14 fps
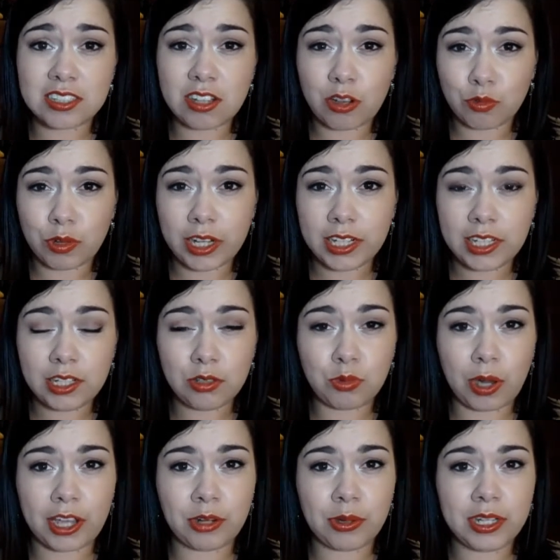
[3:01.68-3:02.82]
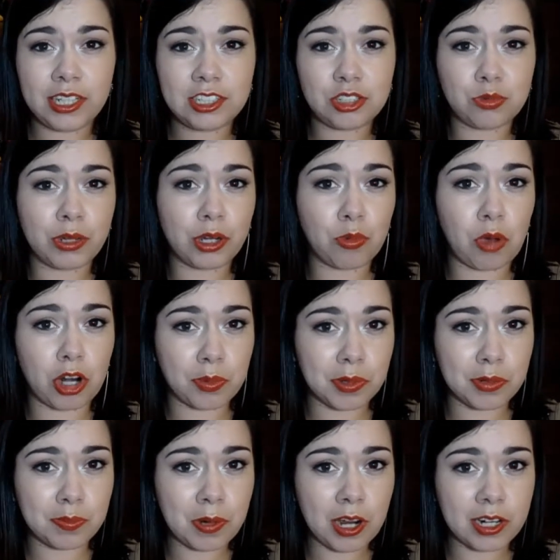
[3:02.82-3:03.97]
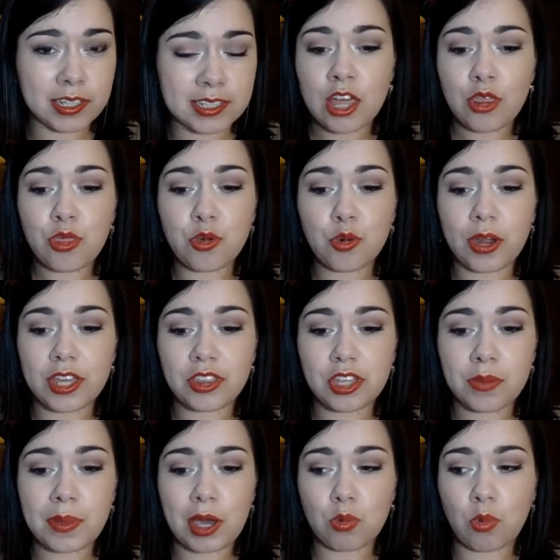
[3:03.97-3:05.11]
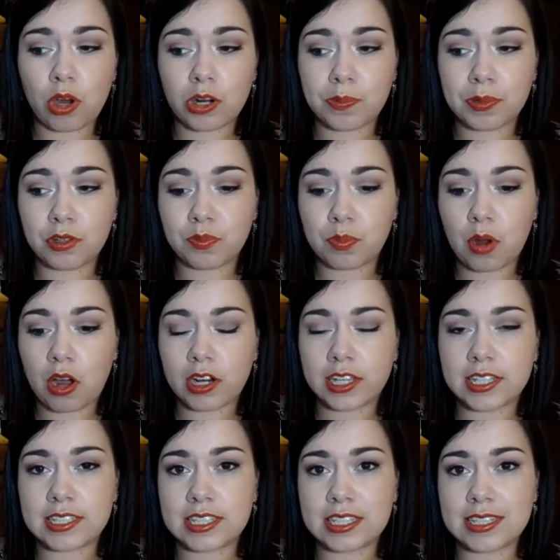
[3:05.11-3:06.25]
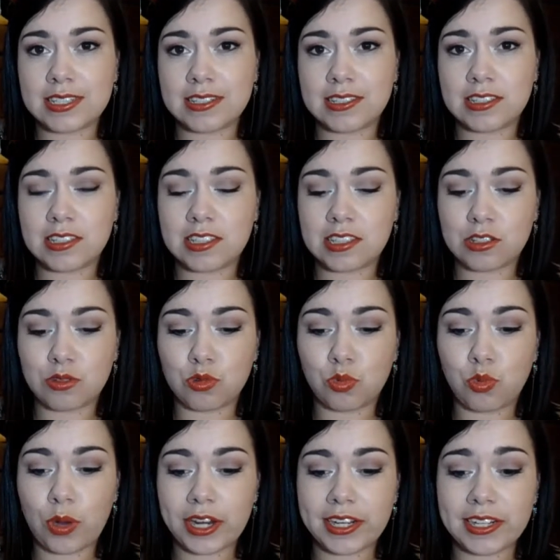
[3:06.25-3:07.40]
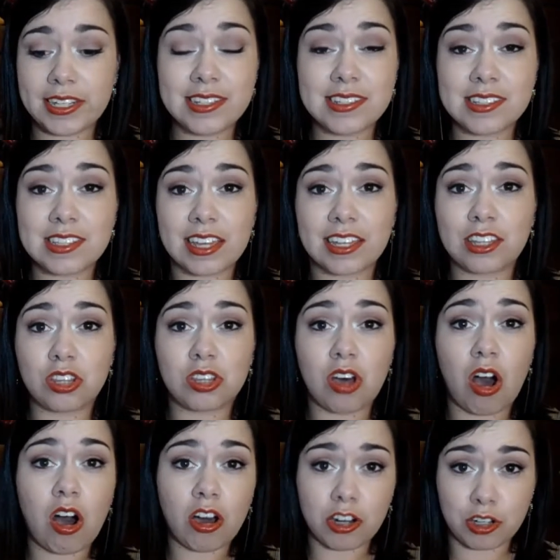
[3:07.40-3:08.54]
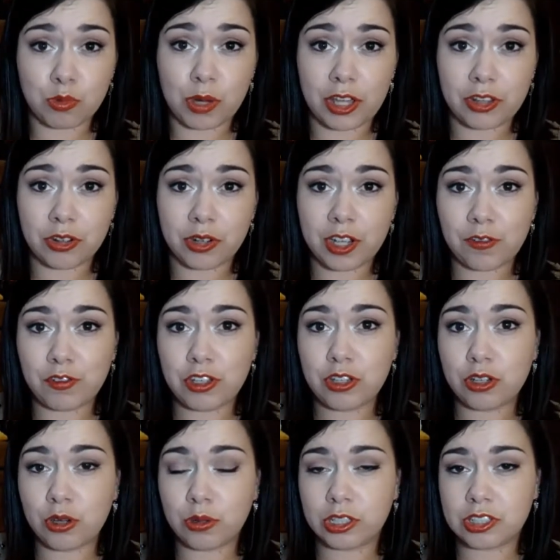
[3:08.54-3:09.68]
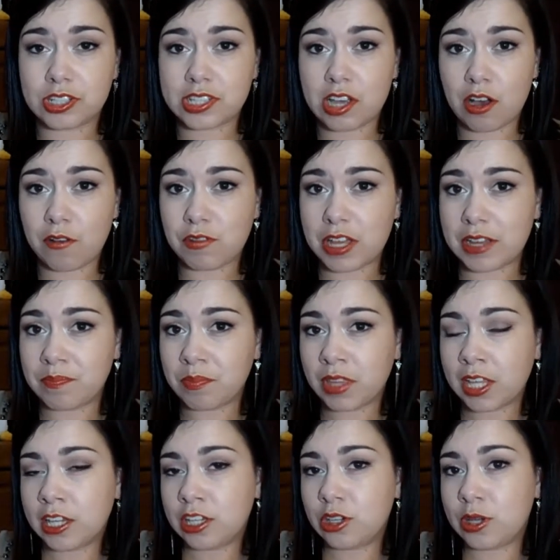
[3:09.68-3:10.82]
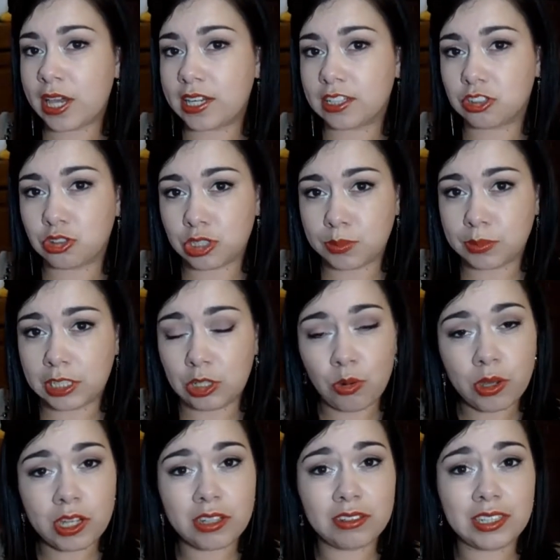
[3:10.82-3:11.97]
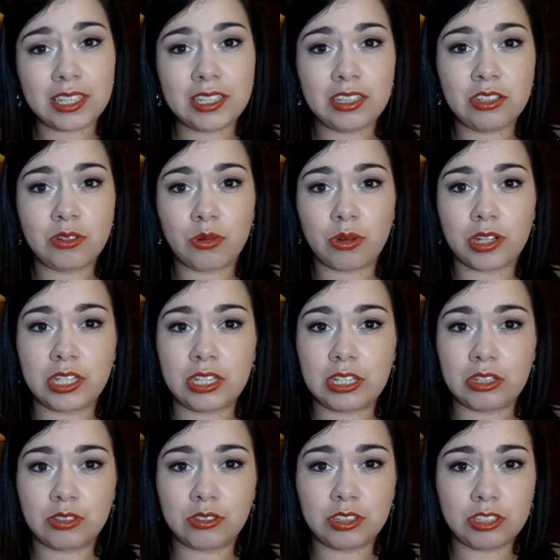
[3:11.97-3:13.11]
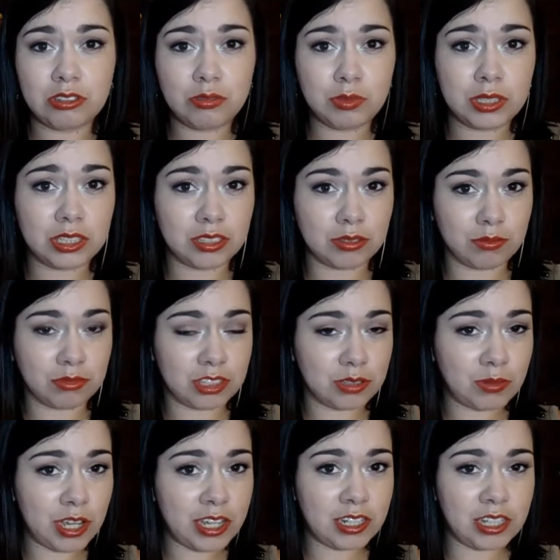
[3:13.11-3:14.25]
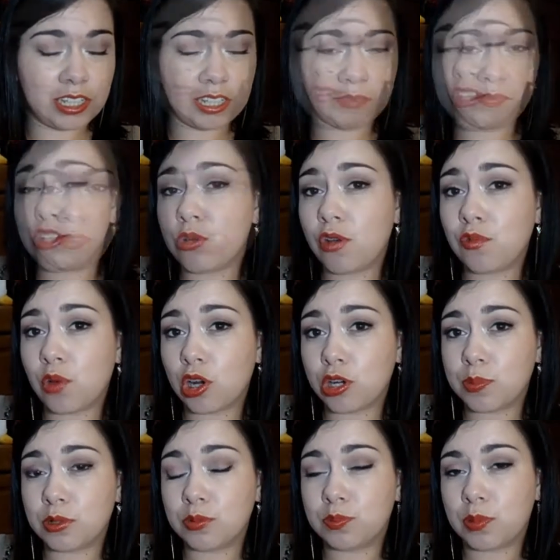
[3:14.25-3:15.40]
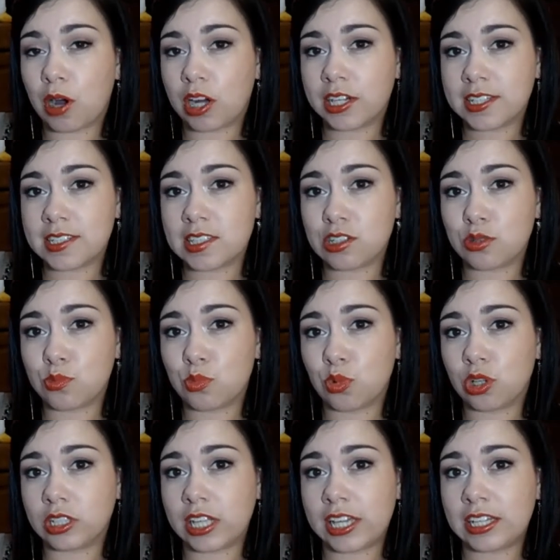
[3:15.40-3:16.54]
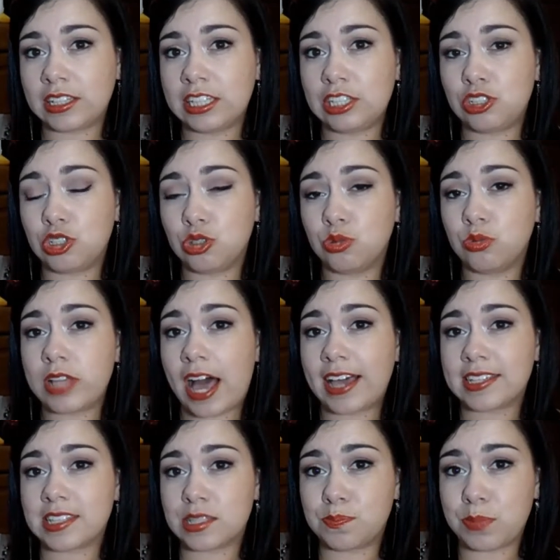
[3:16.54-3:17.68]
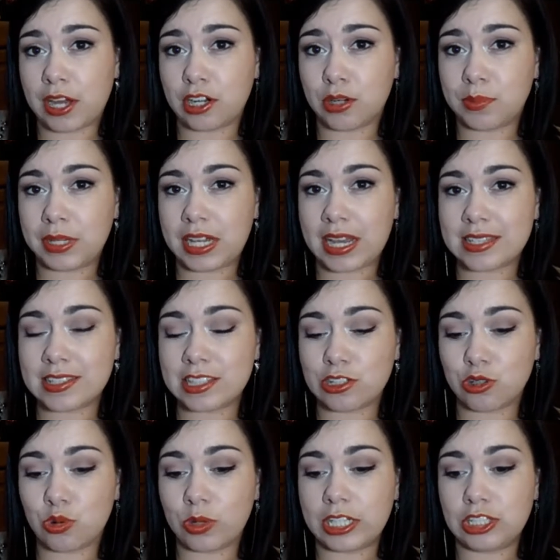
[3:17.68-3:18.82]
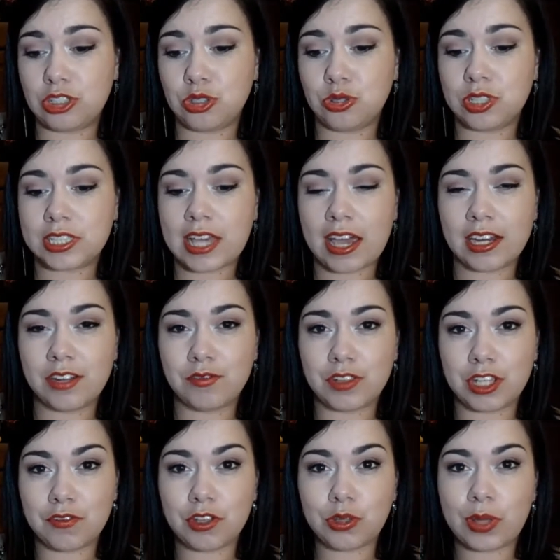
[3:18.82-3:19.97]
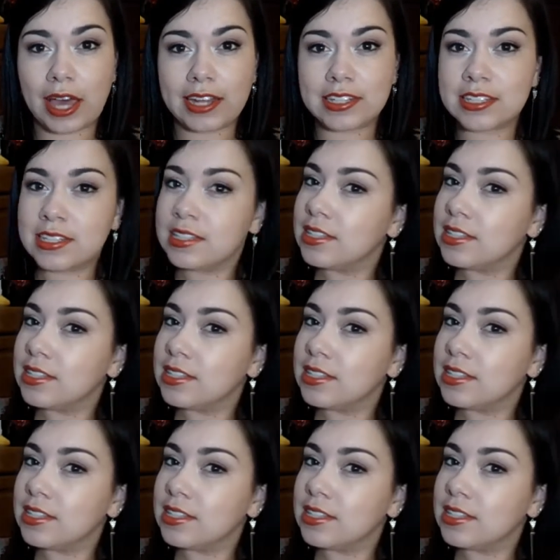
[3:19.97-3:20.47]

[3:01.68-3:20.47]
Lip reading: not raining, why do I need to wear waterproof products? The great thing about waterproof products is when it is like the hotter weather, if you know yourself that you get extremely oily, or you know, you become sweaty, if you do have waterproof products, they're more likely to last better because they're going to just kind of give you that